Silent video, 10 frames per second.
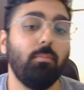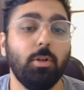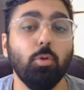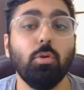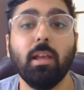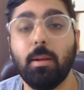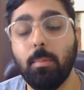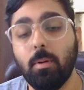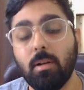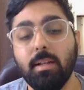do care
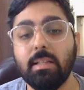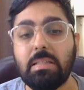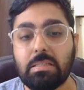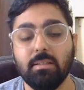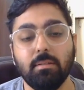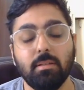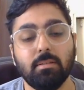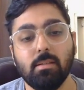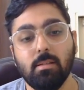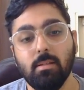about latency in this,